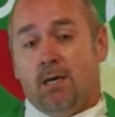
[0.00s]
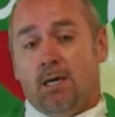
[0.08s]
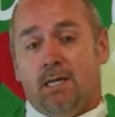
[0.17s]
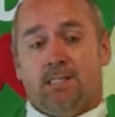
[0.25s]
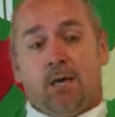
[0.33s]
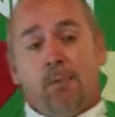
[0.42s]

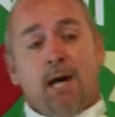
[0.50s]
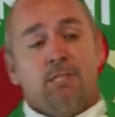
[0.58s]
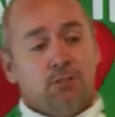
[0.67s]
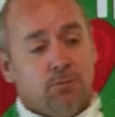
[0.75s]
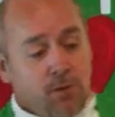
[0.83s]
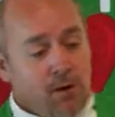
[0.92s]
As the
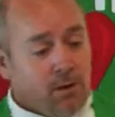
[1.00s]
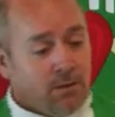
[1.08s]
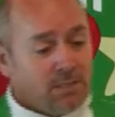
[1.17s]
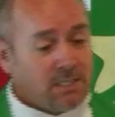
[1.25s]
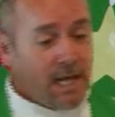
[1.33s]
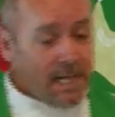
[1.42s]
Apostle Paul
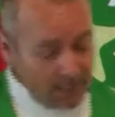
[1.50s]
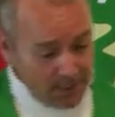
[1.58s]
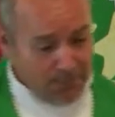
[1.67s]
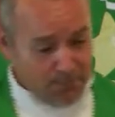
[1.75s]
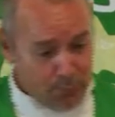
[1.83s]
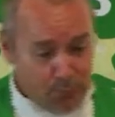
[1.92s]
sat
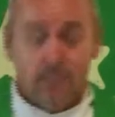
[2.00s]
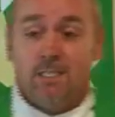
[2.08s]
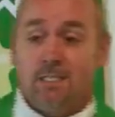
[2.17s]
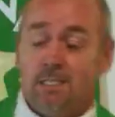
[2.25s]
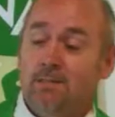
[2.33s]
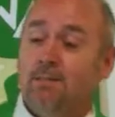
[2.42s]
in
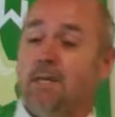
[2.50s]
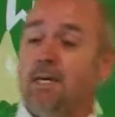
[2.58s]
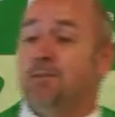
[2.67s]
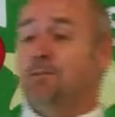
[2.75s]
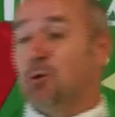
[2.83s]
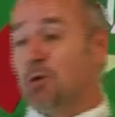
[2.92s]

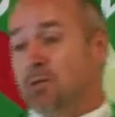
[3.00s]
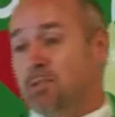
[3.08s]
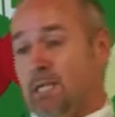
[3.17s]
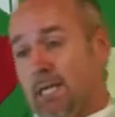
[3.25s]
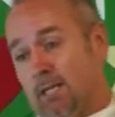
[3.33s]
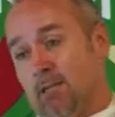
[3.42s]
prison towards
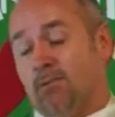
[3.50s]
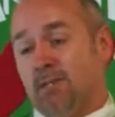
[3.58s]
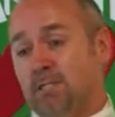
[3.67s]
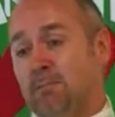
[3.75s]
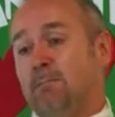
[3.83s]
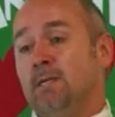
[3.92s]
the end of
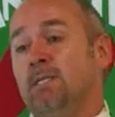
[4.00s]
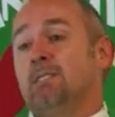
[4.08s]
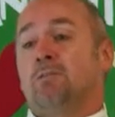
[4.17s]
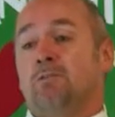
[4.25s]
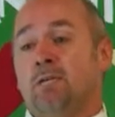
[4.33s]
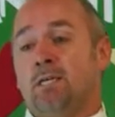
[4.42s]
his
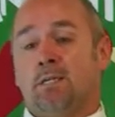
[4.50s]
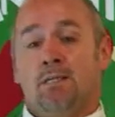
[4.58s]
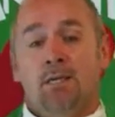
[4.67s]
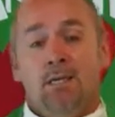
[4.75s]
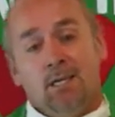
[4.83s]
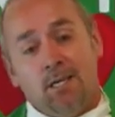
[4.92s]
ministry, and
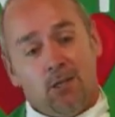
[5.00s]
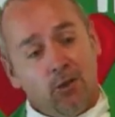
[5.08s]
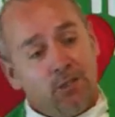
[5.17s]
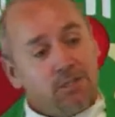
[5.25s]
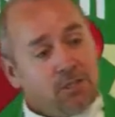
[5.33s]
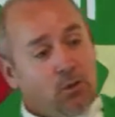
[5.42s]
he
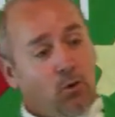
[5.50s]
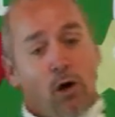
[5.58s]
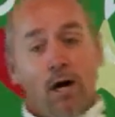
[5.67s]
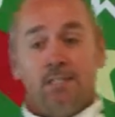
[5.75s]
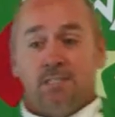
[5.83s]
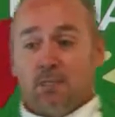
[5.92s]
looks
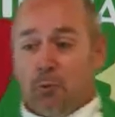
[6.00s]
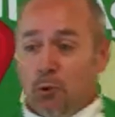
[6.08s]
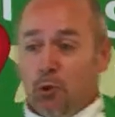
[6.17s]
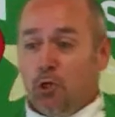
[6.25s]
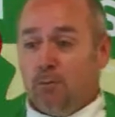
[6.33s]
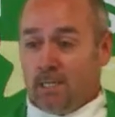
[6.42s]
across the
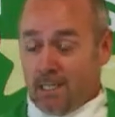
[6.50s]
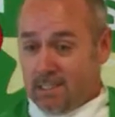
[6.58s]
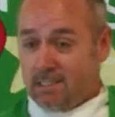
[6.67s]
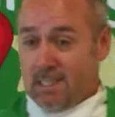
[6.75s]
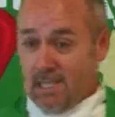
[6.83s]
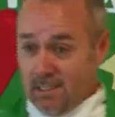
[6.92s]
room and he
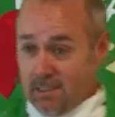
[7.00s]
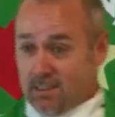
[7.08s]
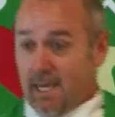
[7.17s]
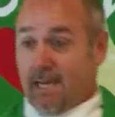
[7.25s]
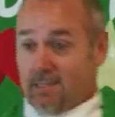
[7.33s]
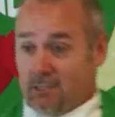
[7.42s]
sees
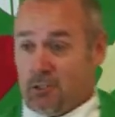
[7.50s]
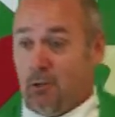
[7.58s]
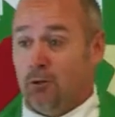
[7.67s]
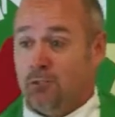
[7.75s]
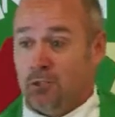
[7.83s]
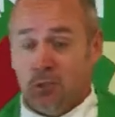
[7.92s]
that
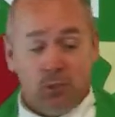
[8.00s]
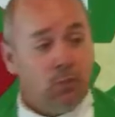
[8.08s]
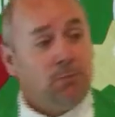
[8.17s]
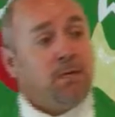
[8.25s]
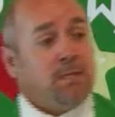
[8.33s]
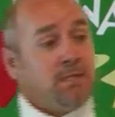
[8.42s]
soldier who
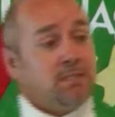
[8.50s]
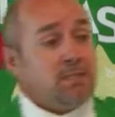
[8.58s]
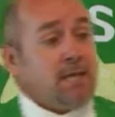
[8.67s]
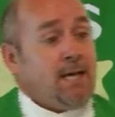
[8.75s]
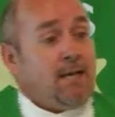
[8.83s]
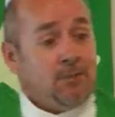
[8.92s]
had been
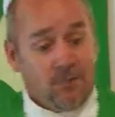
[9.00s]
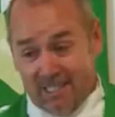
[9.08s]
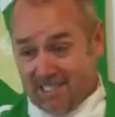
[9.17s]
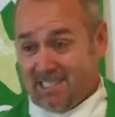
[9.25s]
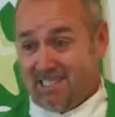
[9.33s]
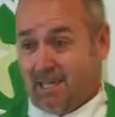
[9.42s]
assigned to
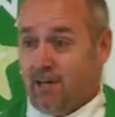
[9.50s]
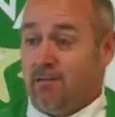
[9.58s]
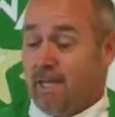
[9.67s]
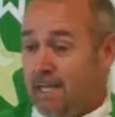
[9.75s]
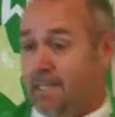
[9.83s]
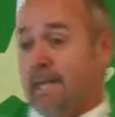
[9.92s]
his cell
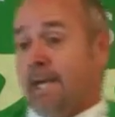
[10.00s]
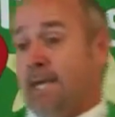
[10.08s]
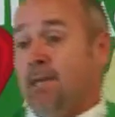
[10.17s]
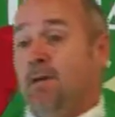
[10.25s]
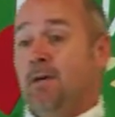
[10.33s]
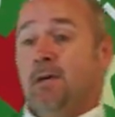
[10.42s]
that
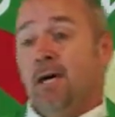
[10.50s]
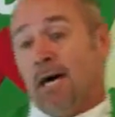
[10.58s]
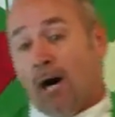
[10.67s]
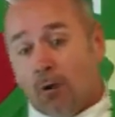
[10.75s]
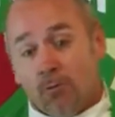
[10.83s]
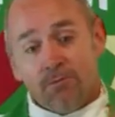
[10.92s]
day,
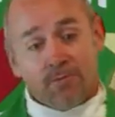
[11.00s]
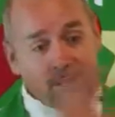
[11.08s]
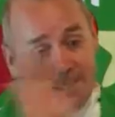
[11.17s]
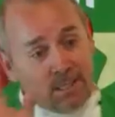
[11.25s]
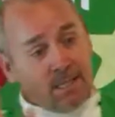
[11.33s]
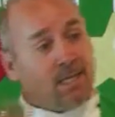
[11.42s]

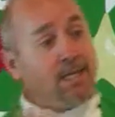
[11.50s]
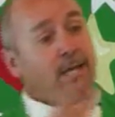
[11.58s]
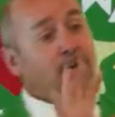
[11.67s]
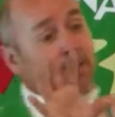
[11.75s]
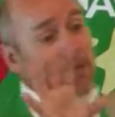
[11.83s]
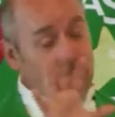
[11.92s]
outfitted and
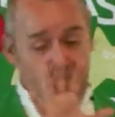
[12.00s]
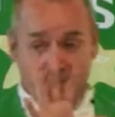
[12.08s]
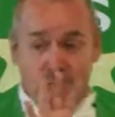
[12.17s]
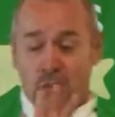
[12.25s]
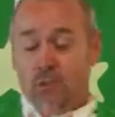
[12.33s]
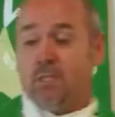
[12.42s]
geared up for
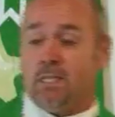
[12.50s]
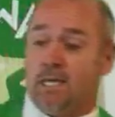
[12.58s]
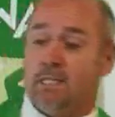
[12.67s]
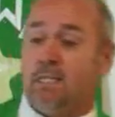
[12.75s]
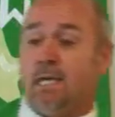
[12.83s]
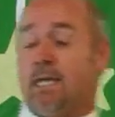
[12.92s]
duty
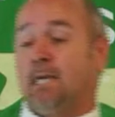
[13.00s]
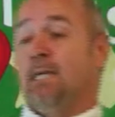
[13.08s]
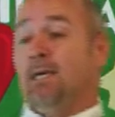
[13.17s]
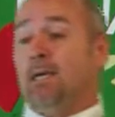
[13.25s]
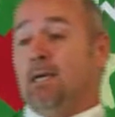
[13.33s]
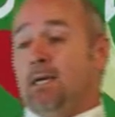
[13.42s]
that day,
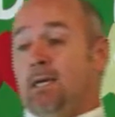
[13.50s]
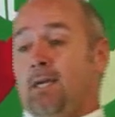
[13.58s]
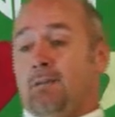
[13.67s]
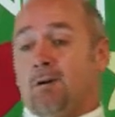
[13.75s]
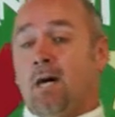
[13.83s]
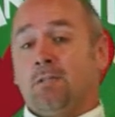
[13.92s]
he
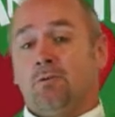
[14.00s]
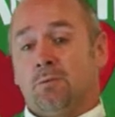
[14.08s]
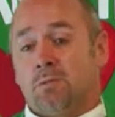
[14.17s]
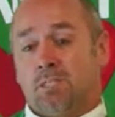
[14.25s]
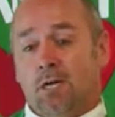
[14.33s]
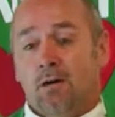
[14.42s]
thought to
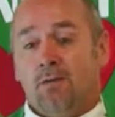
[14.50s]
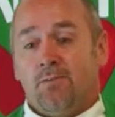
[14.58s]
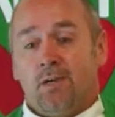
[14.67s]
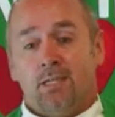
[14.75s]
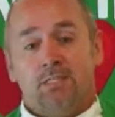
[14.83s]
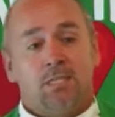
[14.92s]
himself
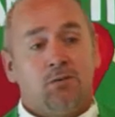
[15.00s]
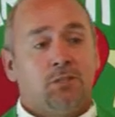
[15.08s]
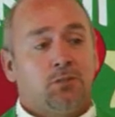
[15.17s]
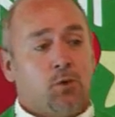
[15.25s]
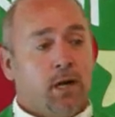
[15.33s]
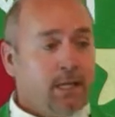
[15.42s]
as he
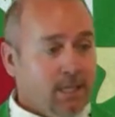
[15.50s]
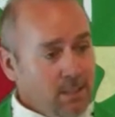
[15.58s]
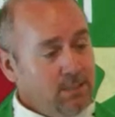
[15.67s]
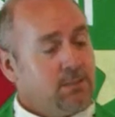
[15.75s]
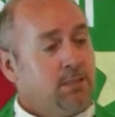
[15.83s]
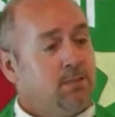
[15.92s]
was writing
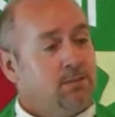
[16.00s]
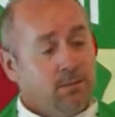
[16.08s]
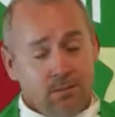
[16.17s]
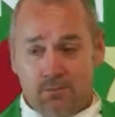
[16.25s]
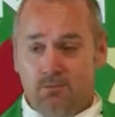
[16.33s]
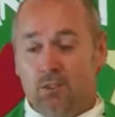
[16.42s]
his letter to
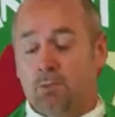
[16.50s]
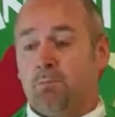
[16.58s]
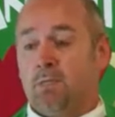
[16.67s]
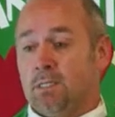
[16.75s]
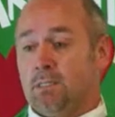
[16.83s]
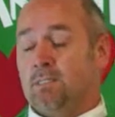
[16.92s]
the
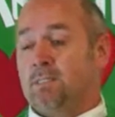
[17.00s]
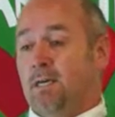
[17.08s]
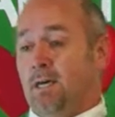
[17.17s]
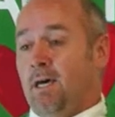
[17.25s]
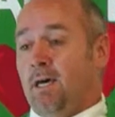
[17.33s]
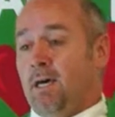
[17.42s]
Philippians,
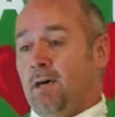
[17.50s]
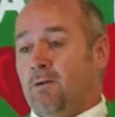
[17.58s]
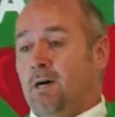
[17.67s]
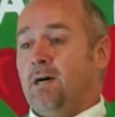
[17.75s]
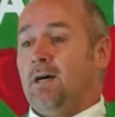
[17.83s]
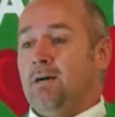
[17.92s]

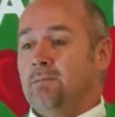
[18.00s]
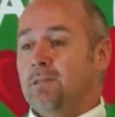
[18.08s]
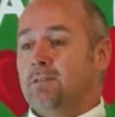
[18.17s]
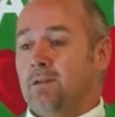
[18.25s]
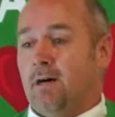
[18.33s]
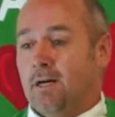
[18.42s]
well, I'm going
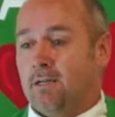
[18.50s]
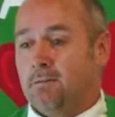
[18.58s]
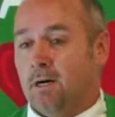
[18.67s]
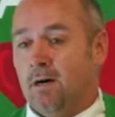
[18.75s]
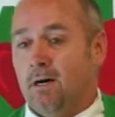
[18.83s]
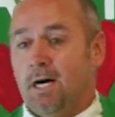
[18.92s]
talk
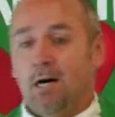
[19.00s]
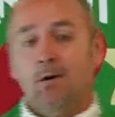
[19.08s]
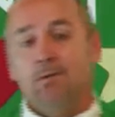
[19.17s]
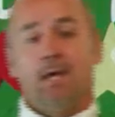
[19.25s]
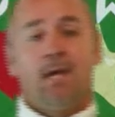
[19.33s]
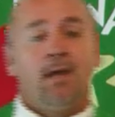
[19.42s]
about how
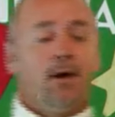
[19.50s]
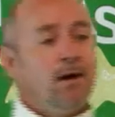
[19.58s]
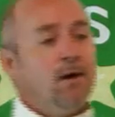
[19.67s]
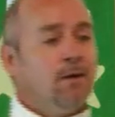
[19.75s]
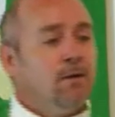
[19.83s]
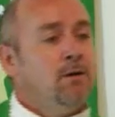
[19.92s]
they
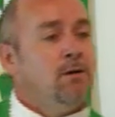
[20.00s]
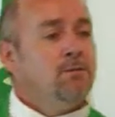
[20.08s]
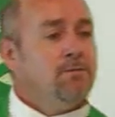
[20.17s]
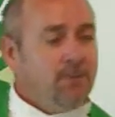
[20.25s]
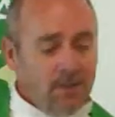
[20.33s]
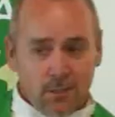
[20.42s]
are
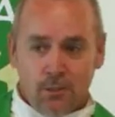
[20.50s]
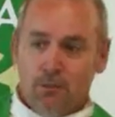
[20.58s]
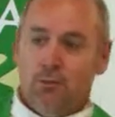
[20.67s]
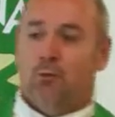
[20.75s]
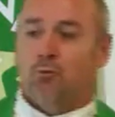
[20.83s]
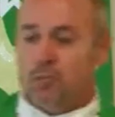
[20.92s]

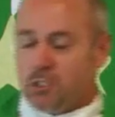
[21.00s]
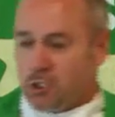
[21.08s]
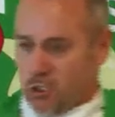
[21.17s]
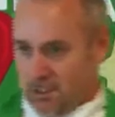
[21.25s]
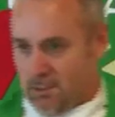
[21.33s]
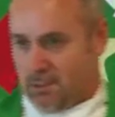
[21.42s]
fellow
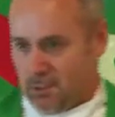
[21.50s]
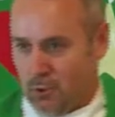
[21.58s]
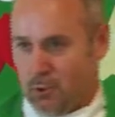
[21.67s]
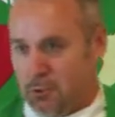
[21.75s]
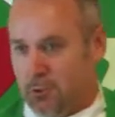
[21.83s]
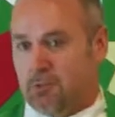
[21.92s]
Christian
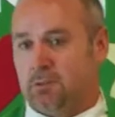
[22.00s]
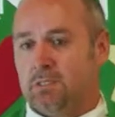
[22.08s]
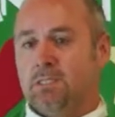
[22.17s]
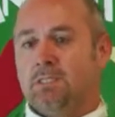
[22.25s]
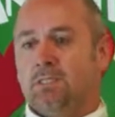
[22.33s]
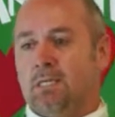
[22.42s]

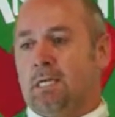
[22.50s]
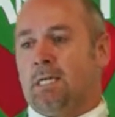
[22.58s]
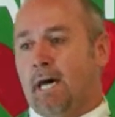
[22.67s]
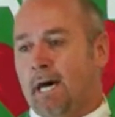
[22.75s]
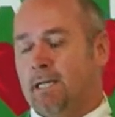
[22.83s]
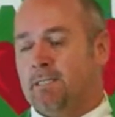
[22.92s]
soldiers in
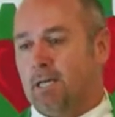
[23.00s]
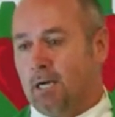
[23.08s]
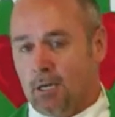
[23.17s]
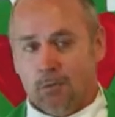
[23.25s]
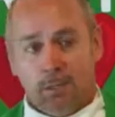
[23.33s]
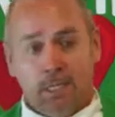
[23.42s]
God's
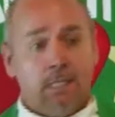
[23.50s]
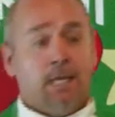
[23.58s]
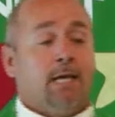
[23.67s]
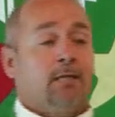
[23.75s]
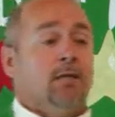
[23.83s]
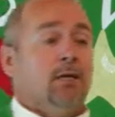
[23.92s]
army and
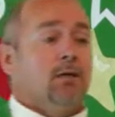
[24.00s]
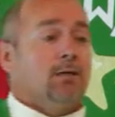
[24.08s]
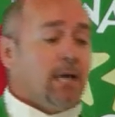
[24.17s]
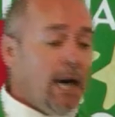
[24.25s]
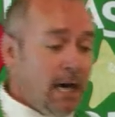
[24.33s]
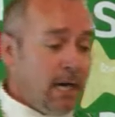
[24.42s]
that
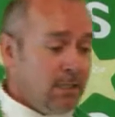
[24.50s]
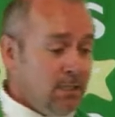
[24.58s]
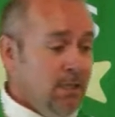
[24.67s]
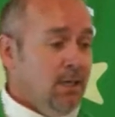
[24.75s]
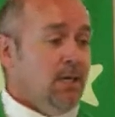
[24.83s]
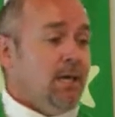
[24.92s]
God
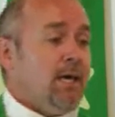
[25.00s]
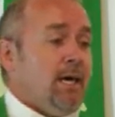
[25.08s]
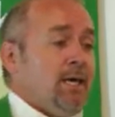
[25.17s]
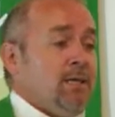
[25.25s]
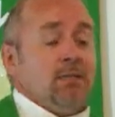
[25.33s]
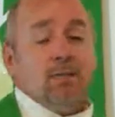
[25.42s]

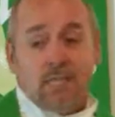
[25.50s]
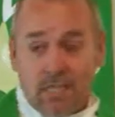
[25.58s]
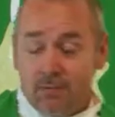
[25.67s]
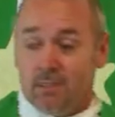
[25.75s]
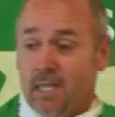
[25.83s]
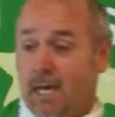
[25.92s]
had
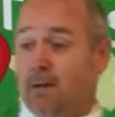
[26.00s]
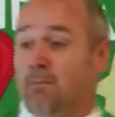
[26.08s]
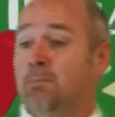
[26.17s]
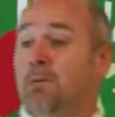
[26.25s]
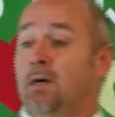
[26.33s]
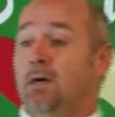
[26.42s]
given
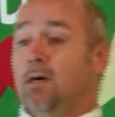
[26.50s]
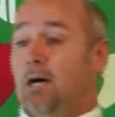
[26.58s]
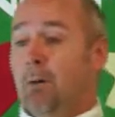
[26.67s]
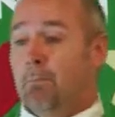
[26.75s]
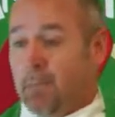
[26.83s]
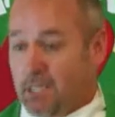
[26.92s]
them
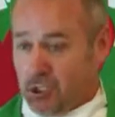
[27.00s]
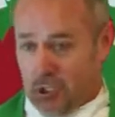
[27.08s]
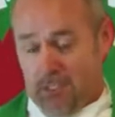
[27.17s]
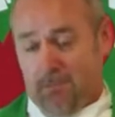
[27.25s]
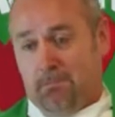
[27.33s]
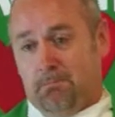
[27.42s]
a mission.